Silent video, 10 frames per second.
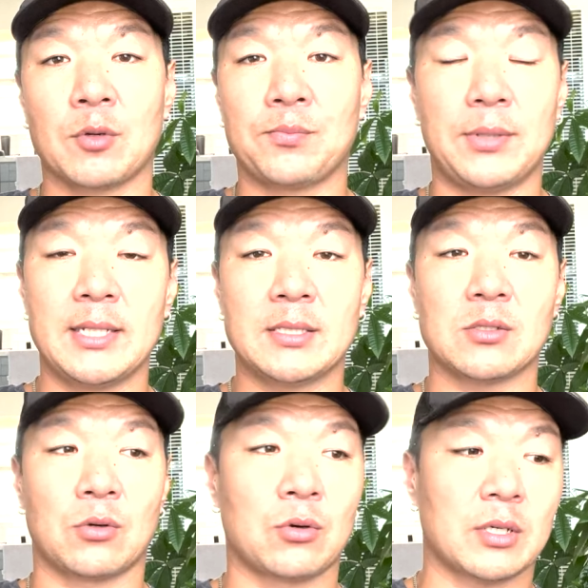or place
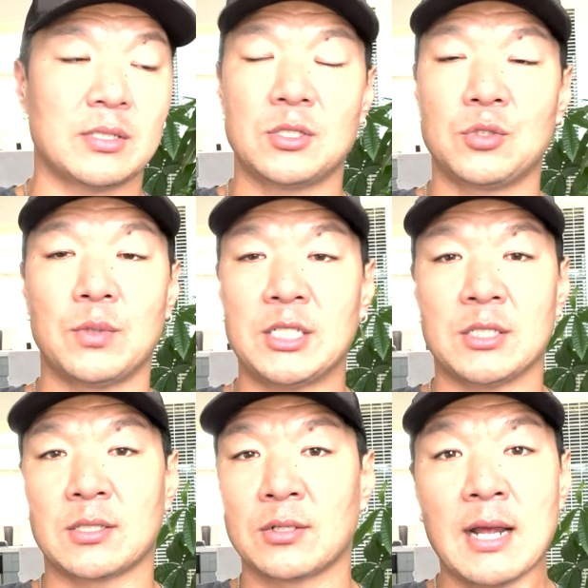or
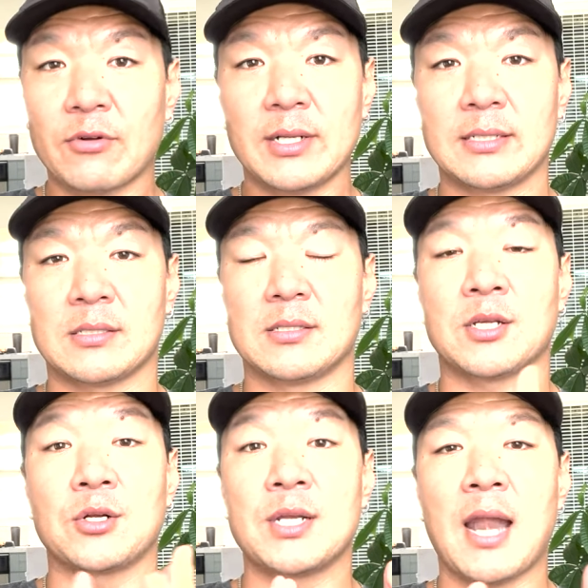situation. There never is.
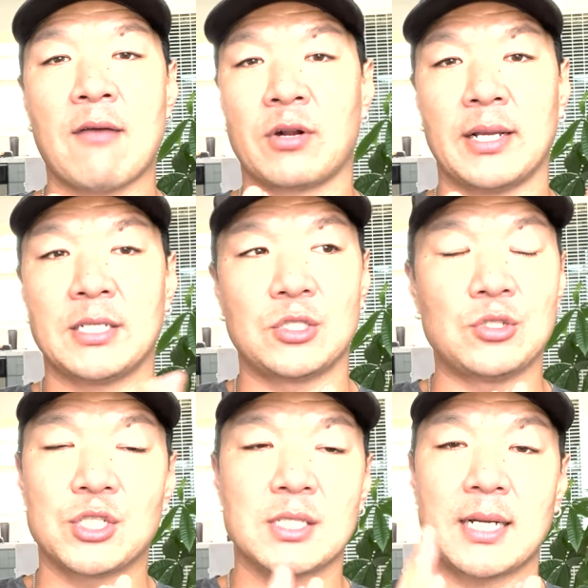There never is. You
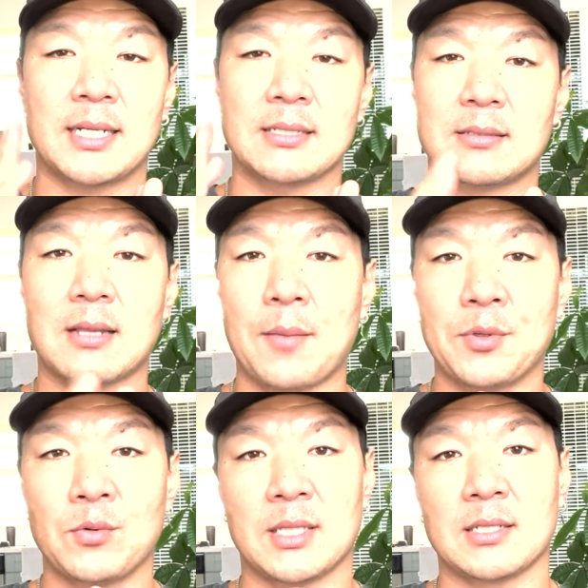just got to get sloppy
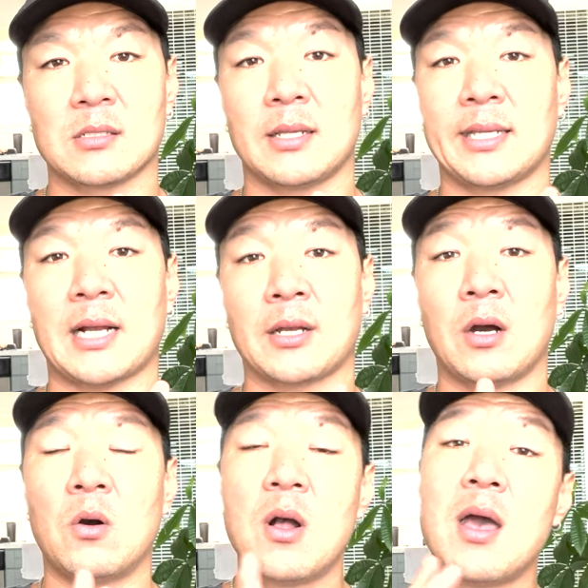with it. So let that
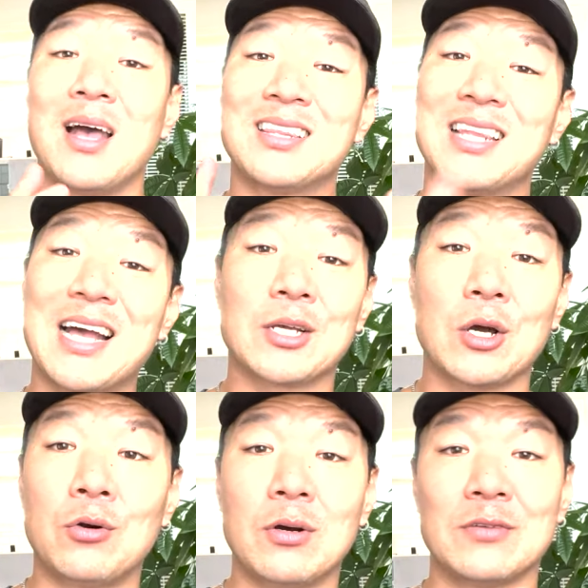go. Let
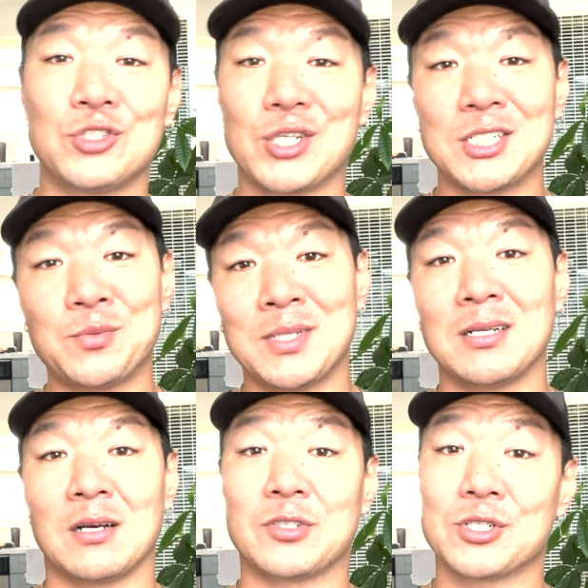go of judgment
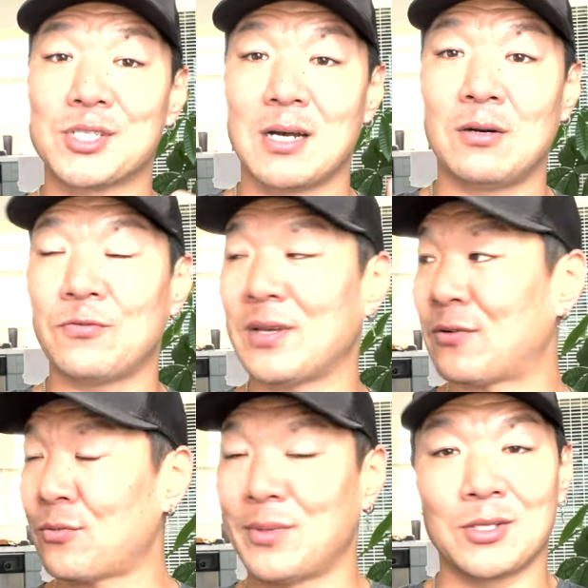of yourself and
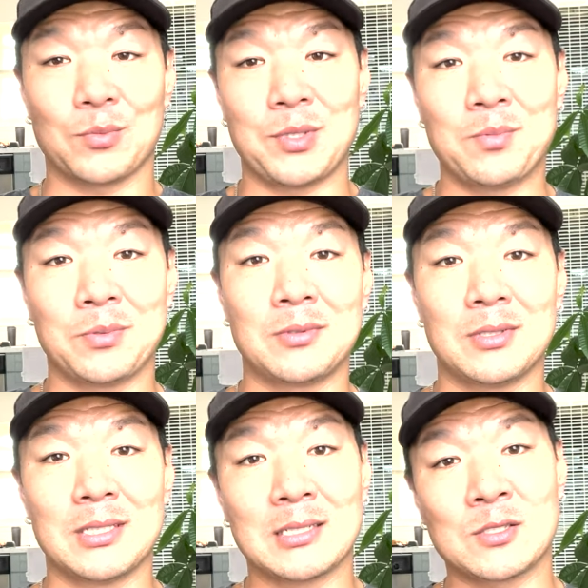from other
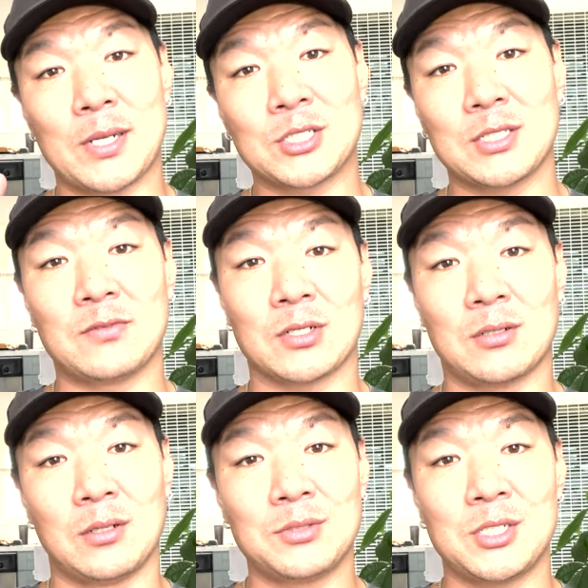people, especially if they're
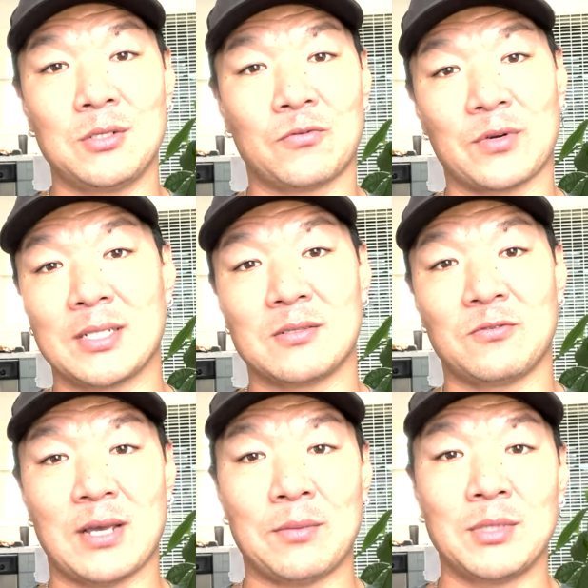close to you, friends and
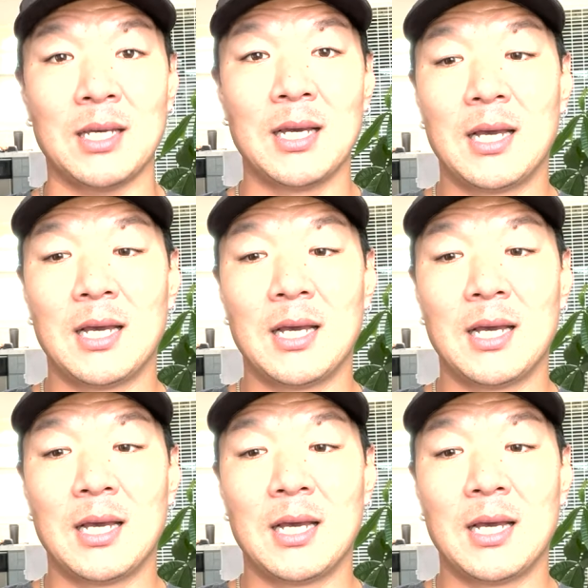family